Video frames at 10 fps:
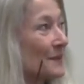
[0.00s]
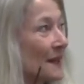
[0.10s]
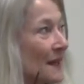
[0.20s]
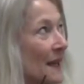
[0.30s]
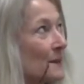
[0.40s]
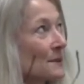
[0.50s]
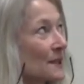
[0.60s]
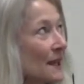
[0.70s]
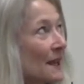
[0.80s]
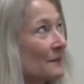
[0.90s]
being able
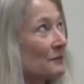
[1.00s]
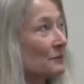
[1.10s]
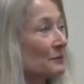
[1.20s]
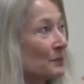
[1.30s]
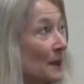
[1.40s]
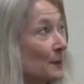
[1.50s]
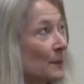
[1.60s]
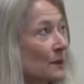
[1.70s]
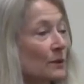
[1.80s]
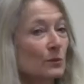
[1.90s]
to have
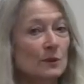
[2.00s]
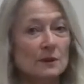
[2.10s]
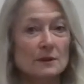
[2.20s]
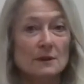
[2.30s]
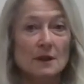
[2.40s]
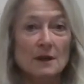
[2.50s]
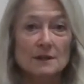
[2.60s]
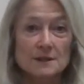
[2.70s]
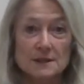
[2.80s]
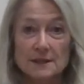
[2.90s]
people who are
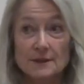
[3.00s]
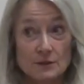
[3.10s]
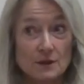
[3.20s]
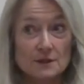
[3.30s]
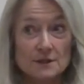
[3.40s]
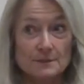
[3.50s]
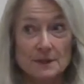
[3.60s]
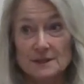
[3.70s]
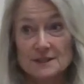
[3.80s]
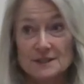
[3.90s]
cognizant, and there are some
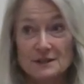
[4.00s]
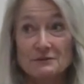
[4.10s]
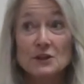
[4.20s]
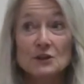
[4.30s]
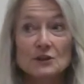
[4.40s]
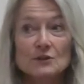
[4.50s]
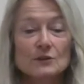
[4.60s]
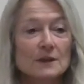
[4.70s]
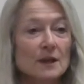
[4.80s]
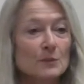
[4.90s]
on the staff here
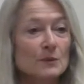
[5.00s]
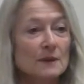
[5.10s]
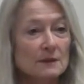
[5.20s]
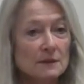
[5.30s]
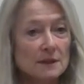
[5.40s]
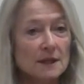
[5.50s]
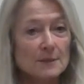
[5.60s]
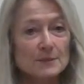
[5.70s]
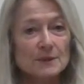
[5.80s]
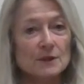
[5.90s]
who can help you then look
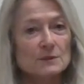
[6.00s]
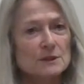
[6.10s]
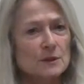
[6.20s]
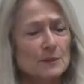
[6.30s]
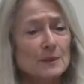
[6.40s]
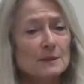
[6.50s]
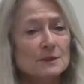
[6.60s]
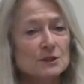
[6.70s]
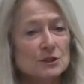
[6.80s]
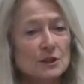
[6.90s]
up, you know, was there a
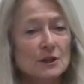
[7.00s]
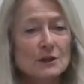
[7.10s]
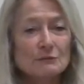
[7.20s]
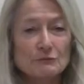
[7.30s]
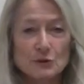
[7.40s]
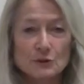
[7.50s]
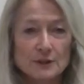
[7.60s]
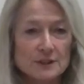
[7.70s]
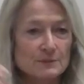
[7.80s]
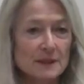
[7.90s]
published
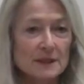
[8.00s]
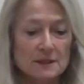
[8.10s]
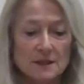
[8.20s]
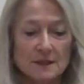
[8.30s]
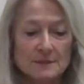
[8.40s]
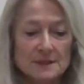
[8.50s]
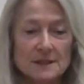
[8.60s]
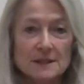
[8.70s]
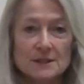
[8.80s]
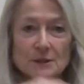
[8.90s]
verdict? Many times
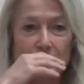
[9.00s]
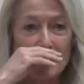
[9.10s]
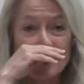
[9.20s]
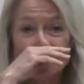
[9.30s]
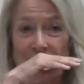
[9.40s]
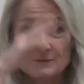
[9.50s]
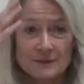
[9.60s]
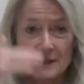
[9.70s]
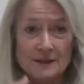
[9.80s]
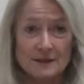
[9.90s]
these don't have
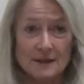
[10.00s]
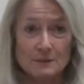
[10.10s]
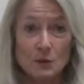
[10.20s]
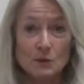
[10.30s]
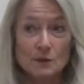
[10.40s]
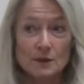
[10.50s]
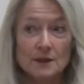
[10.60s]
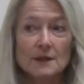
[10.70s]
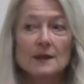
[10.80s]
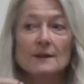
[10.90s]
anything
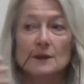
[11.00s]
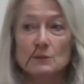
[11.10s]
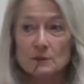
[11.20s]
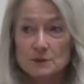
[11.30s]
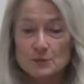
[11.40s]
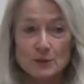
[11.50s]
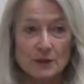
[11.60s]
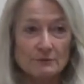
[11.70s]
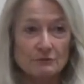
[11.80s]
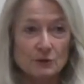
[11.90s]
more than what was
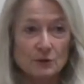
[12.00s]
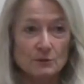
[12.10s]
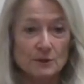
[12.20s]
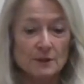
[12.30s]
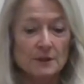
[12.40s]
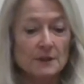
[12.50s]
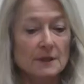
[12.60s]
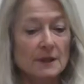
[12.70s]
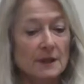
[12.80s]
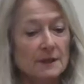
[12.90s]
brought forward.
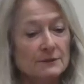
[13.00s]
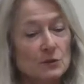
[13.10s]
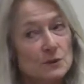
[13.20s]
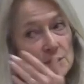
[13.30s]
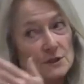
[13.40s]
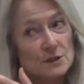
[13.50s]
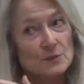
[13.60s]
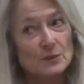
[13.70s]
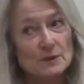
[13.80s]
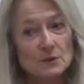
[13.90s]
And of course, the
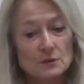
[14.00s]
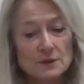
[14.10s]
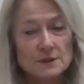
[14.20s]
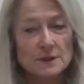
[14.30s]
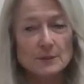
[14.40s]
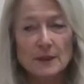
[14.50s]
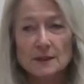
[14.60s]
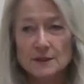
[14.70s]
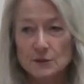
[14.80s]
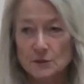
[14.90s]
Supreme Court is an
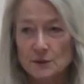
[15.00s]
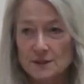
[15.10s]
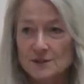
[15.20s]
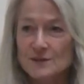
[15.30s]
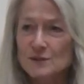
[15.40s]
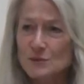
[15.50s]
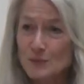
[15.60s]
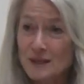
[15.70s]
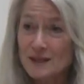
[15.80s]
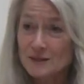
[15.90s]
appellate court, so these are
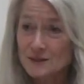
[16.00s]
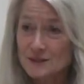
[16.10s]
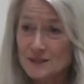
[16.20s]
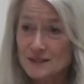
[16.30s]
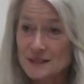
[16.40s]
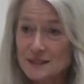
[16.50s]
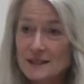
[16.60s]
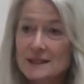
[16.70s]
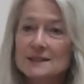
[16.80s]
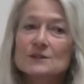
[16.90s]
appeals.
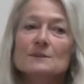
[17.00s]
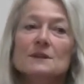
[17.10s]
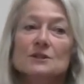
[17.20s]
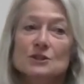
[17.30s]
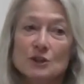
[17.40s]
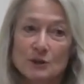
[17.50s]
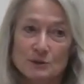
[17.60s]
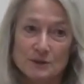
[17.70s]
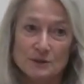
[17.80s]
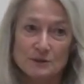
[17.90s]
And so I'm going to show
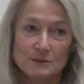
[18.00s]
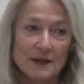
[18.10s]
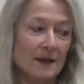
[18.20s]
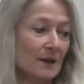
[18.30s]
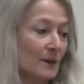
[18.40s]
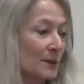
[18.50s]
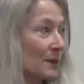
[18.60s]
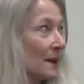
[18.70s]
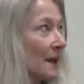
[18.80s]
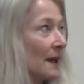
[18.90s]
you
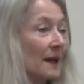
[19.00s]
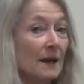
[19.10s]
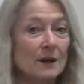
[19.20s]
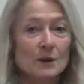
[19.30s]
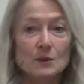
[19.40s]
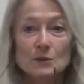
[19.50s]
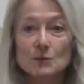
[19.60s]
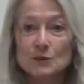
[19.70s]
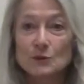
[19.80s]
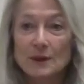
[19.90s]
now how
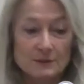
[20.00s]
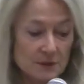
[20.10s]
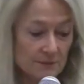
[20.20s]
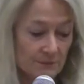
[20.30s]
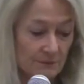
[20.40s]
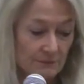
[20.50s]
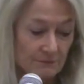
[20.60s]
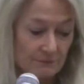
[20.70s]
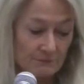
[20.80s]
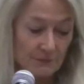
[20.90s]
you have to
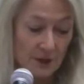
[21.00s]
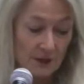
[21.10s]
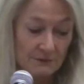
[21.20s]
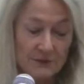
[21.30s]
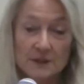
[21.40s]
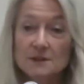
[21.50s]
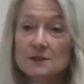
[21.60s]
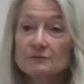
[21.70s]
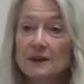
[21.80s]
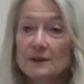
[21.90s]
often
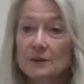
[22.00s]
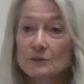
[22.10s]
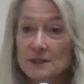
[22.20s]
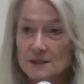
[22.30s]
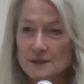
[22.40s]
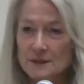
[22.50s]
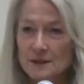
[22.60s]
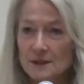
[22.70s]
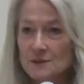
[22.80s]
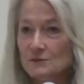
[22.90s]
to find the rest of the
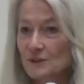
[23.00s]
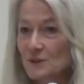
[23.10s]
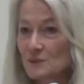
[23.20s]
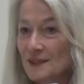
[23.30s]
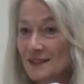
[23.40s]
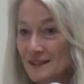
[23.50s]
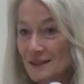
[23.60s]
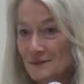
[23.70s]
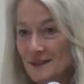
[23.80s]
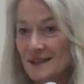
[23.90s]
case or from the
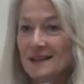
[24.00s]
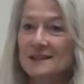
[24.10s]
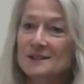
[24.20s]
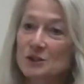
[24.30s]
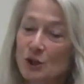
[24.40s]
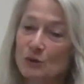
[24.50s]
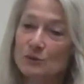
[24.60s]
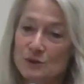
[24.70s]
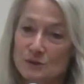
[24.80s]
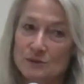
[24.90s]
beginning of the case,
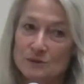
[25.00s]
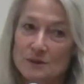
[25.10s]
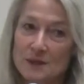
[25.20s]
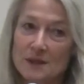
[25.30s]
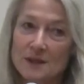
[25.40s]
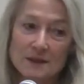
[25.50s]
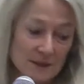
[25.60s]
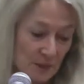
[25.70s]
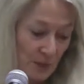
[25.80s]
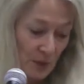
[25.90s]
go to
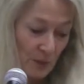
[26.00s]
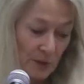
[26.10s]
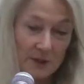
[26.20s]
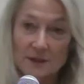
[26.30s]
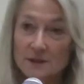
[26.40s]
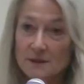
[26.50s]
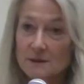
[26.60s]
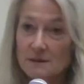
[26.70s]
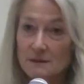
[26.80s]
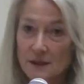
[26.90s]
the appropriate
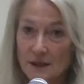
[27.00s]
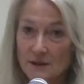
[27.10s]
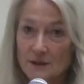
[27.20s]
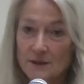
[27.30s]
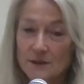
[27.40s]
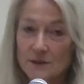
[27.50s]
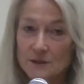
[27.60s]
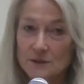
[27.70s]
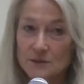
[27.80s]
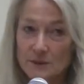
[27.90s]
county that
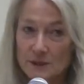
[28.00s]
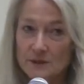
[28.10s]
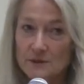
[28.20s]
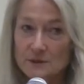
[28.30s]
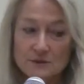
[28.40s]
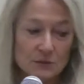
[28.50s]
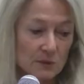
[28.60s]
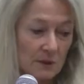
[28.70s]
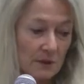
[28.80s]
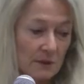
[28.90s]
holds the records
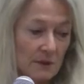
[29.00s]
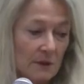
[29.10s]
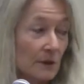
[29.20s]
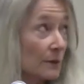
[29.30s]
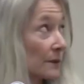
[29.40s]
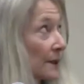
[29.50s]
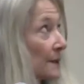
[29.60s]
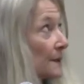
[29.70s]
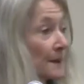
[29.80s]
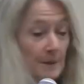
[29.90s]
for
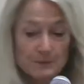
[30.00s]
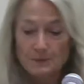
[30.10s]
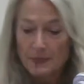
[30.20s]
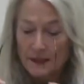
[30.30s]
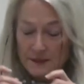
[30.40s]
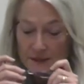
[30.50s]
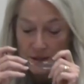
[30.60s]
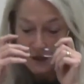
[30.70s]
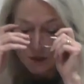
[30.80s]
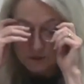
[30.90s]
earlier.
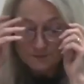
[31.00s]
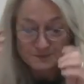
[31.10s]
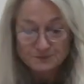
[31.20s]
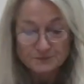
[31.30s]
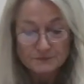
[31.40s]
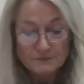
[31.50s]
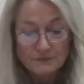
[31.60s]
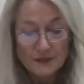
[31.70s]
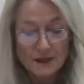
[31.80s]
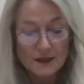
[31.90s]
So
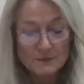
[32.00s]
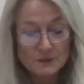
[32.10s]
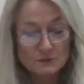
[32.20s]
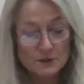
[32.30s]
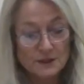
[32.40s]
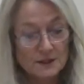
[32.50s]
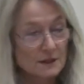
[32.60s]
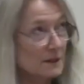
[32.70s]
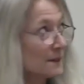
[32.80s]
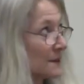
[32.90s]
I've been working
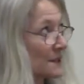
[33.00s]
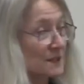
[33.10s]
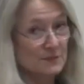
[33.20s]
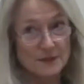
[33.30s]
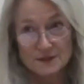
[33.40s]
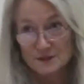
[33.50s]
on, this is my